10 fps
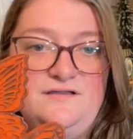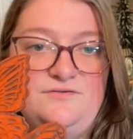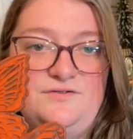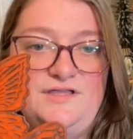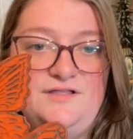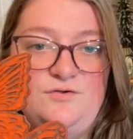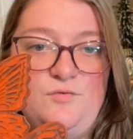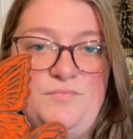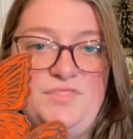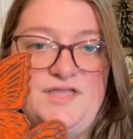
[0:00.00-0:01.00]
Go ahead and
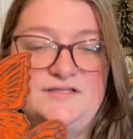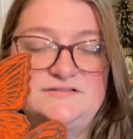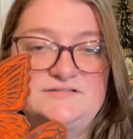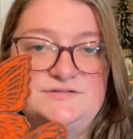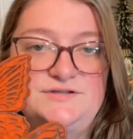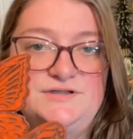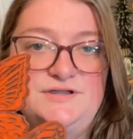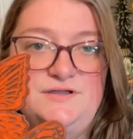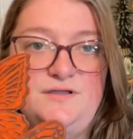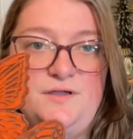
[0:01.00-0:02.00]
open that
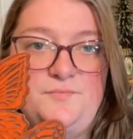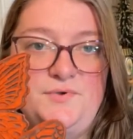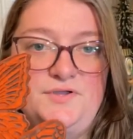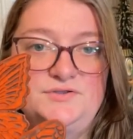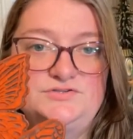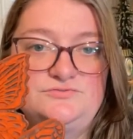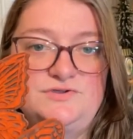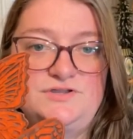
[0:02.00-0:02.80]
up to